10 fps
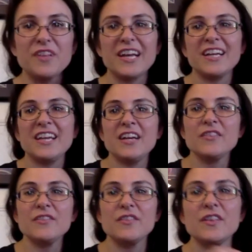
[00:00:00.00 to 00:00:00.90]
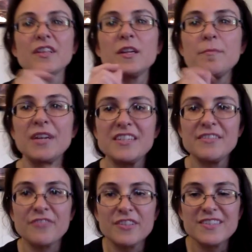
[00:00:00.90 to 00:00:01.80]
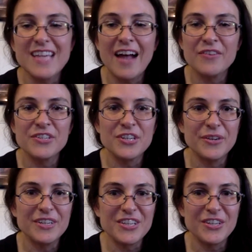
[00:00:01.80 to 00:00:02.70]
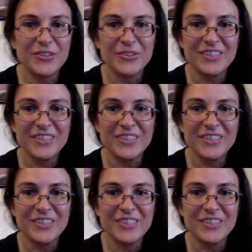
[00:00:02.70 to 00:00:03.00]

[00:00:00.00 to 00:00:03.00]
I can hear a little bit of different sound to it too.